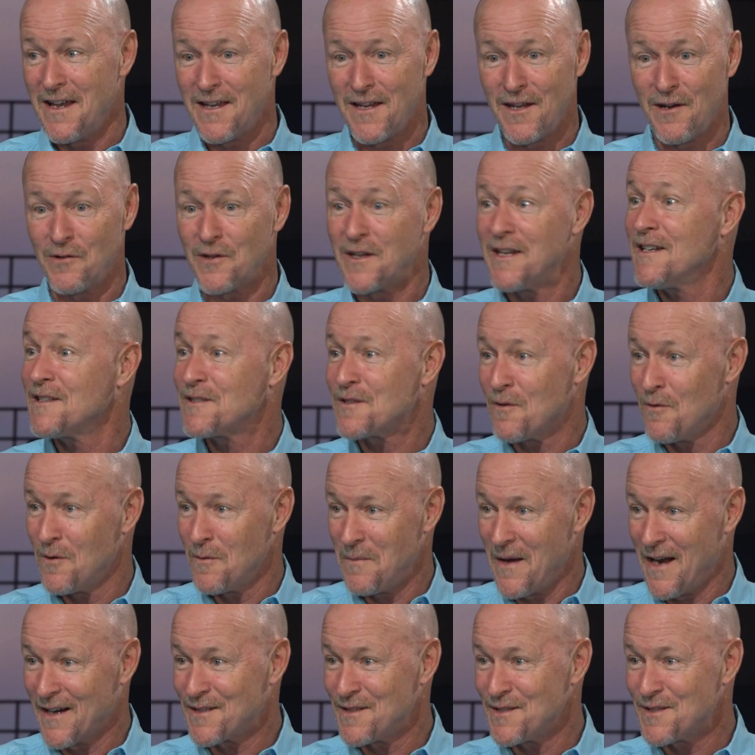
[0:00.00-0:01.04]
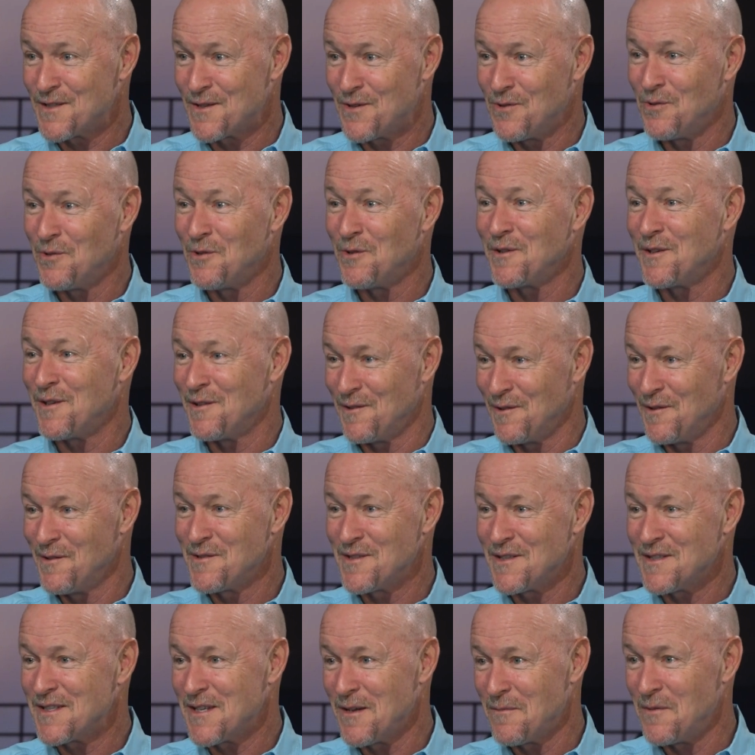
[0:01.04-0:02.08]
you know, kids going back to school, you're
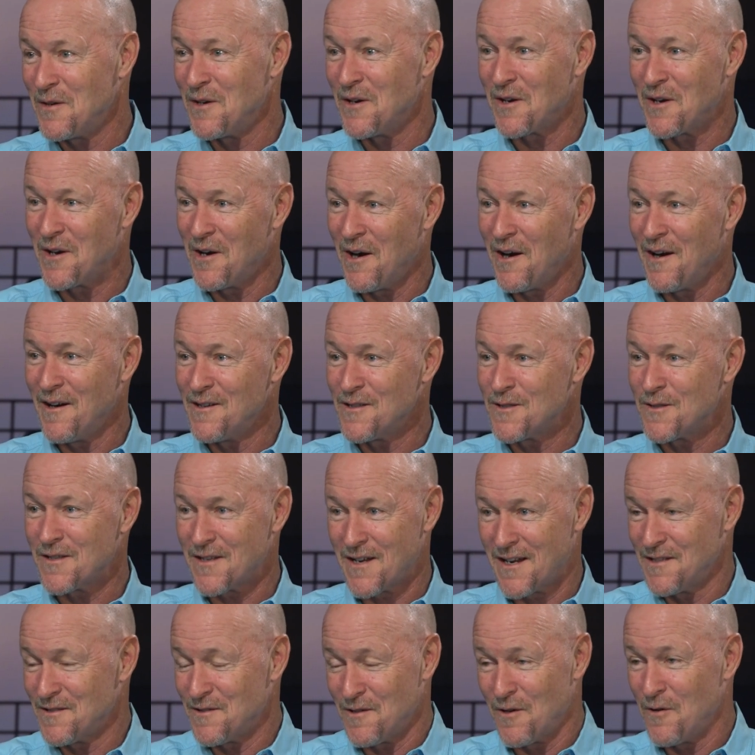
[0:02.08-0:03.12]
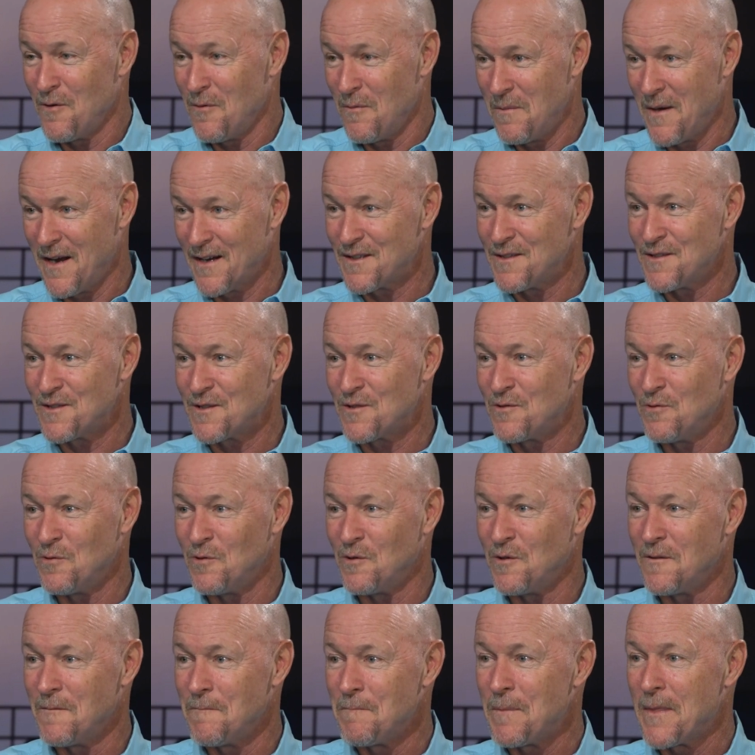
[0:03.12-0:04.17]
losing some of your guards because they're going back to
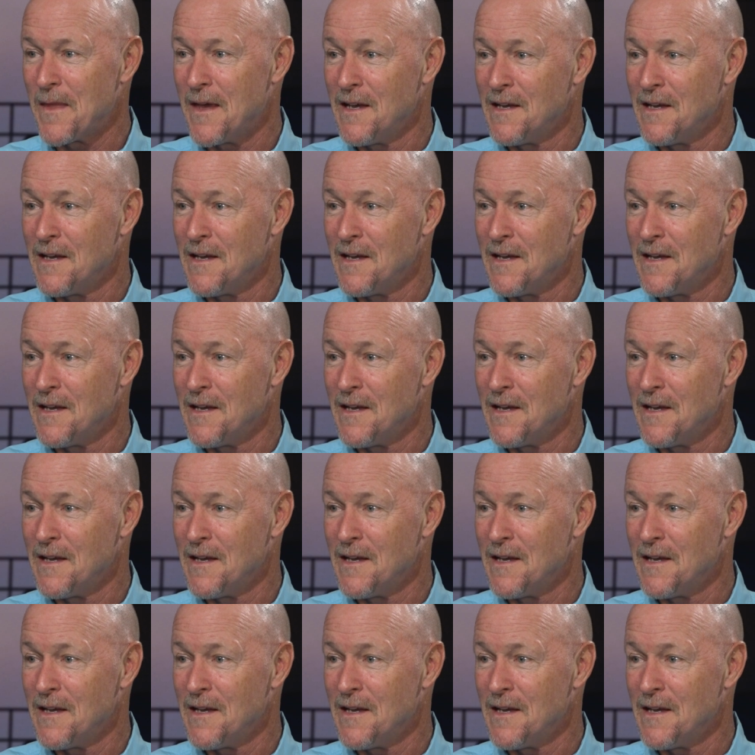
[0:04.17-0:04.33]
school.